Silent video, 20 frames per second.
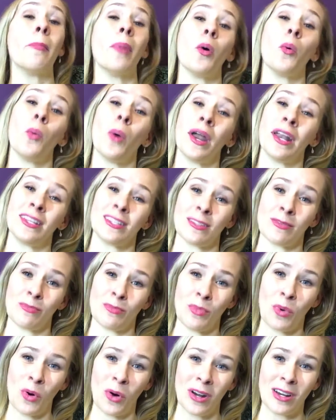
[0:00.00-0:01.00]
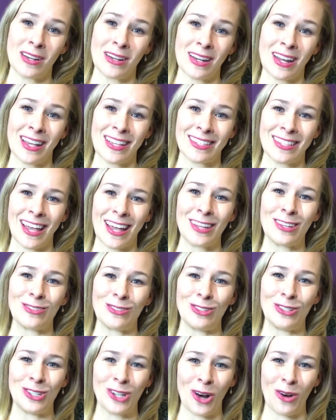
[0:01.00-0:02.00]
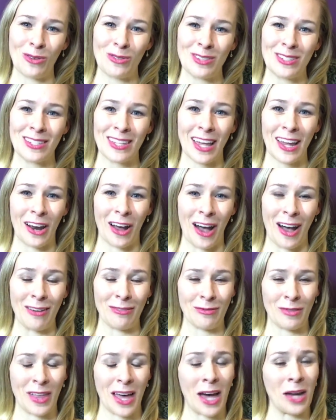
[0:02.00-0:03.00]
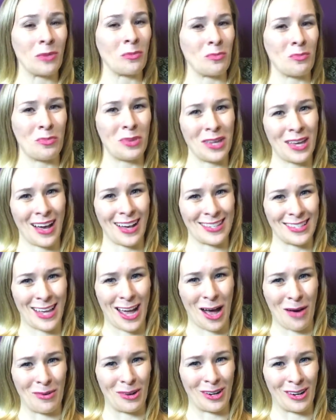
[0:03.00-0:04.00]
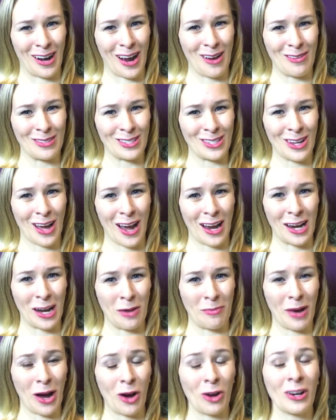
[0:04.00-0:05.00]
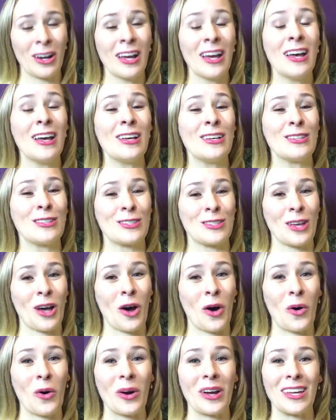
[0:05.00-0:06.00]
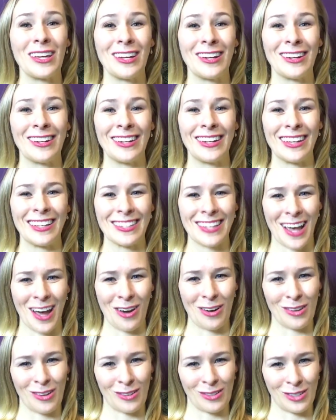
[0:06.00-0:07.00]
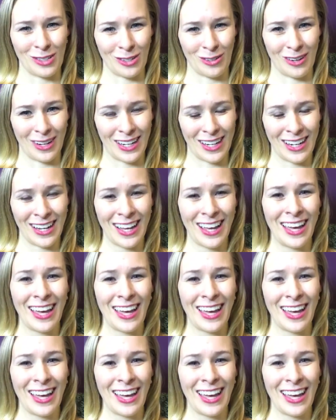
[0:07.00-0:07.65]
But what is important is that you don't set off that BSometer I was talking about. So here is how you do it.